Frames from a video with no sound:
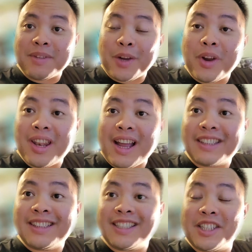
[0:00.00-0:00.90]
I would like
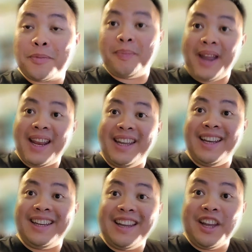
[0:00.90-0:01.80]
to spend
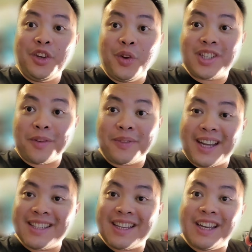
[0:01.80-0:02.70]
it doing something
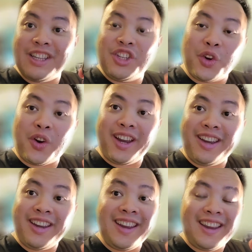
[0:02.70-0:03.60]
that I enjoy.
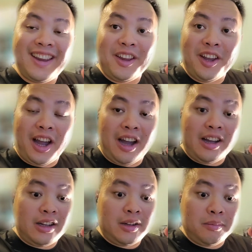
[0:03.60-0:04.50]

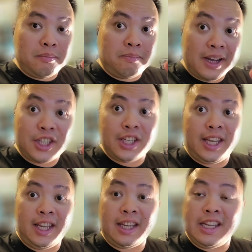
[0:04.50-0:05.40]

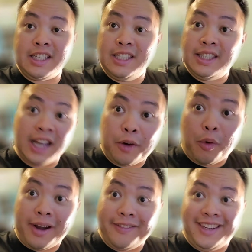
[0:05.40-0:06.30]
Budgeting is not
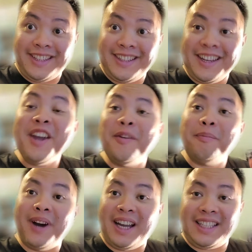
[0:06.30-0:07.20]
one of it,
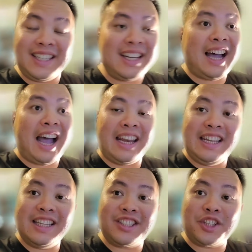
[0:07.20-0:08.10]
but I
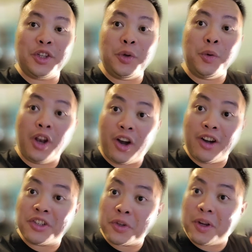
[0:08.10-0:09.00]
need to
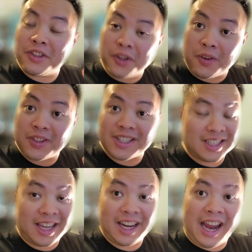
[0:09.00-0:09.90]
learn to adult just
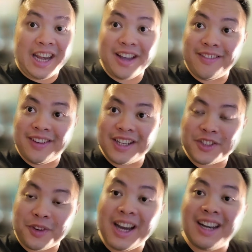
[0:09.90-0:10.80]
like any of
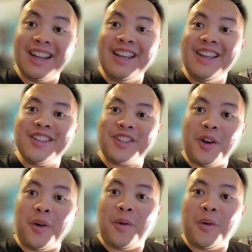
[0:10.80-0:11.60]
us, right? So